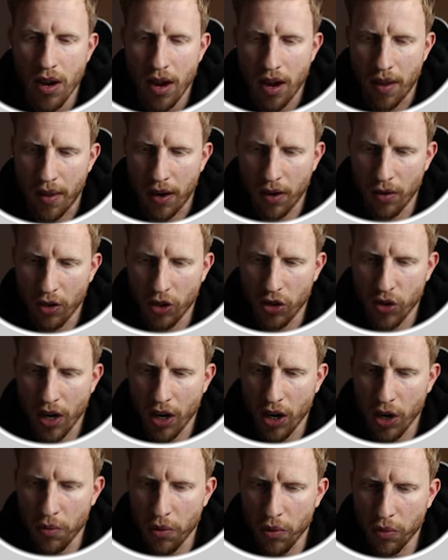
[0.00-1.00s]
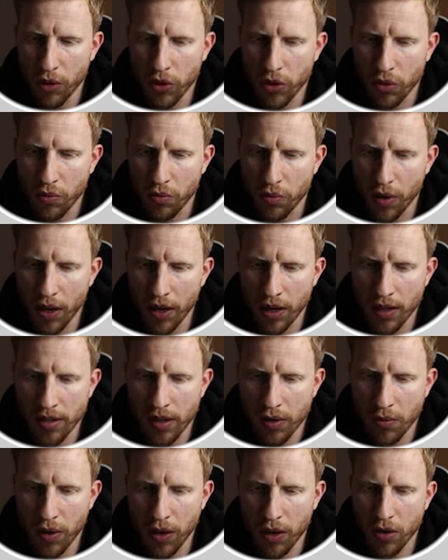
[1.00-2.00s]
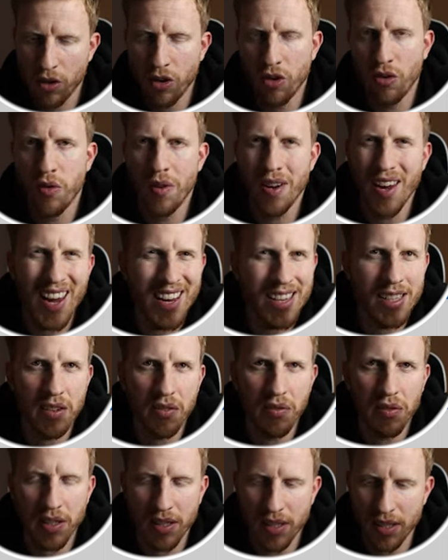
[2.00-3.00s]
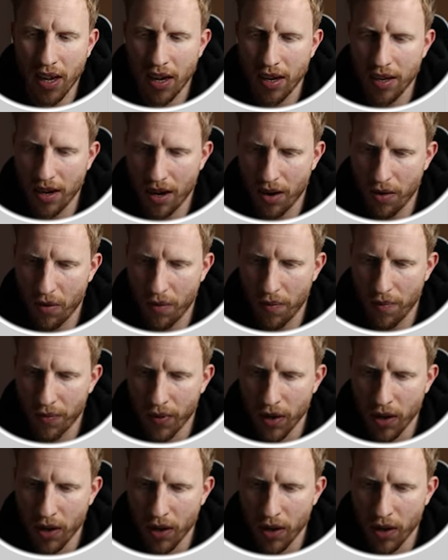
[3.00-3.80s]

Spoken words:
And then I'm going to try and come up with some ways that we could creatively stand out.